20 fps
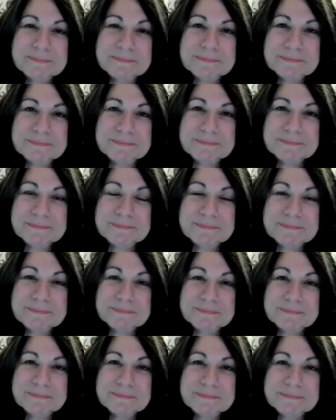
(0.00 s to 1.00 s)

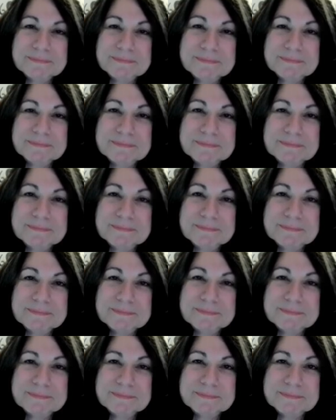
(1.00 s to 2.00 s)

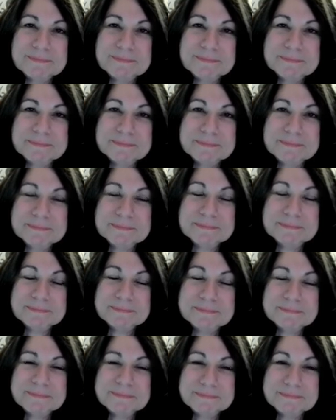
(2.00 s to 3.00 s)

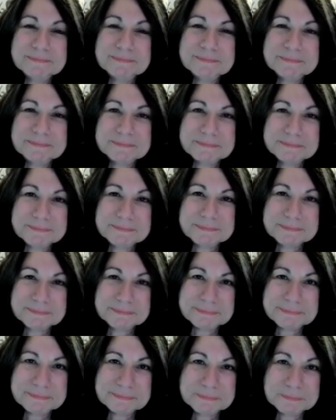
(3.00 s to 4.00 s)

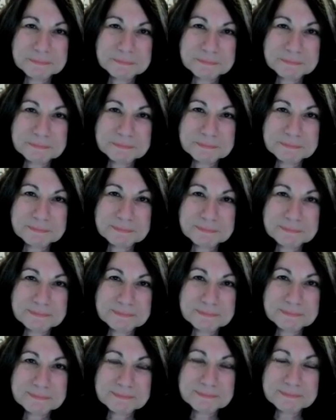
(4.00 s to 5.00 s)

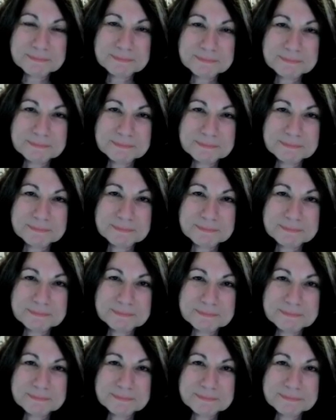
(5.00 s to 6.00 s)

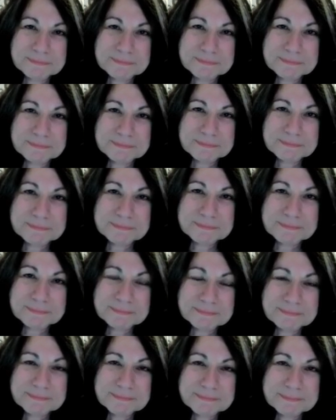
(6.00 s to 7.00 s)

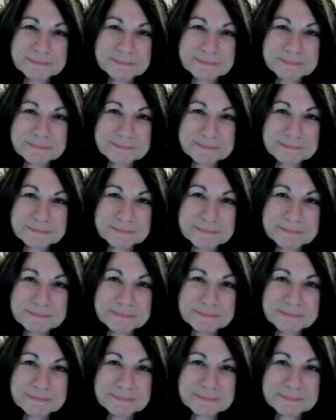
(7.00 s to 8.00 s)
This person isn't speaking.